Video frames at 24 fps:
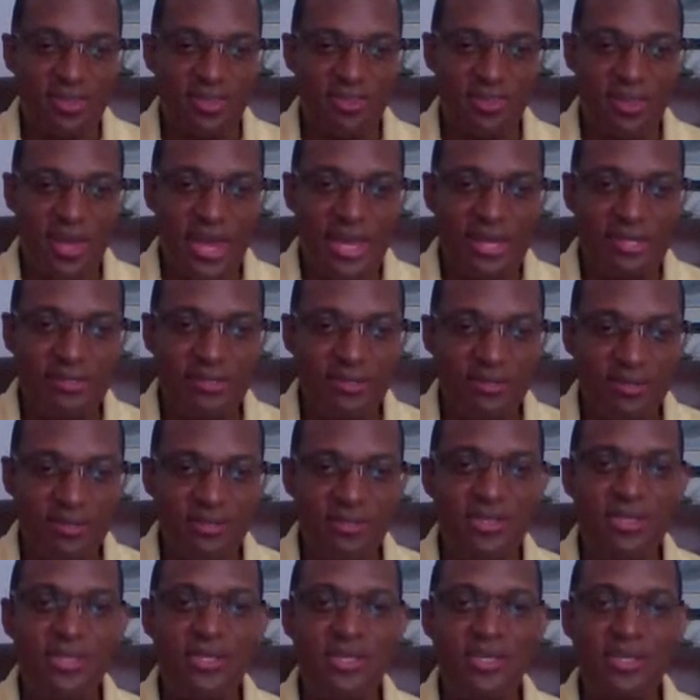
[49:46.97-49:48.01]
then
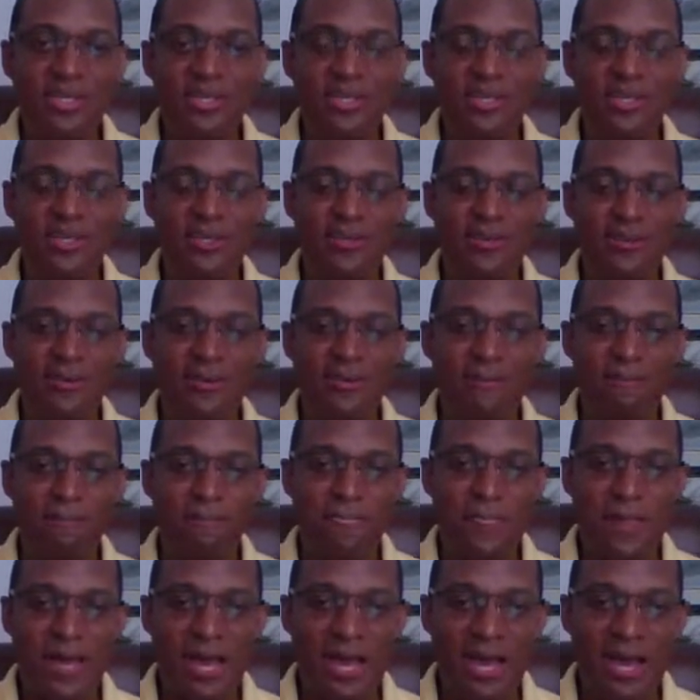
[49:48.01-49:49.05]
the
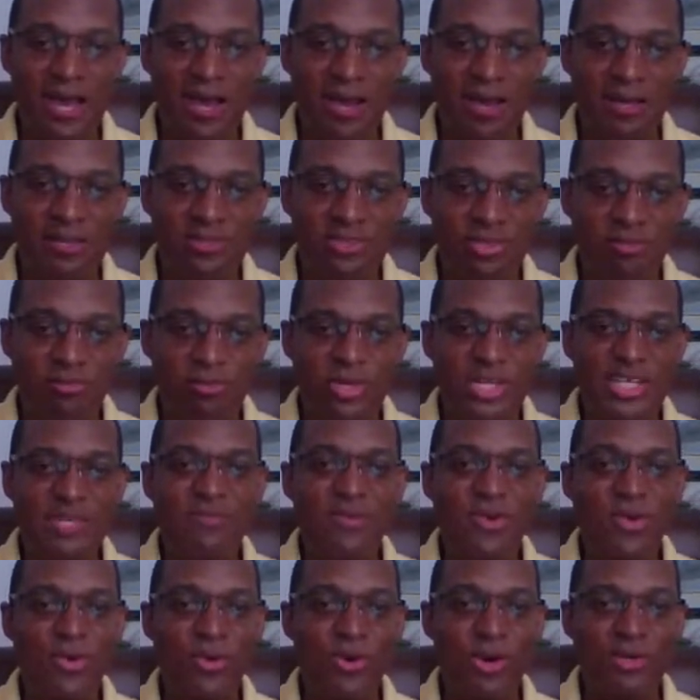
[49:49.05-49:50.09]

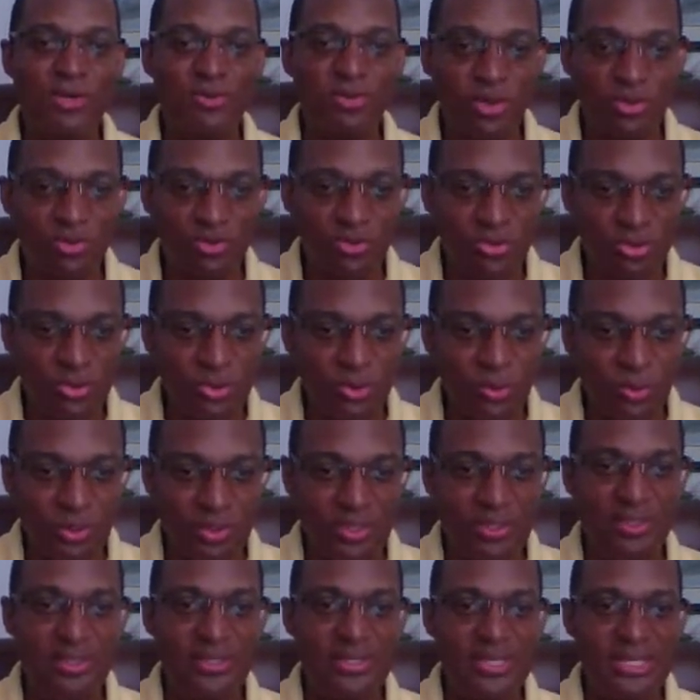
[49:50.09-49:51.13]
Supreme Court will
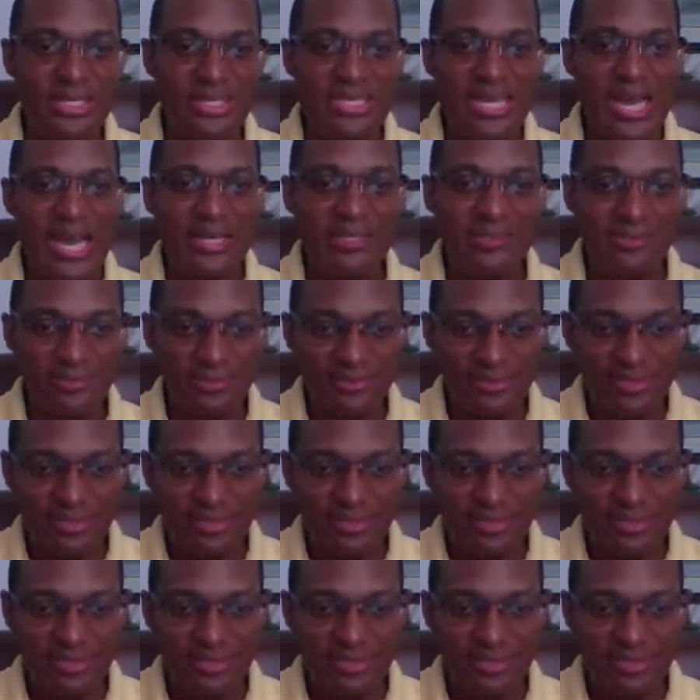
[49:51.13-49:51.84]
rule that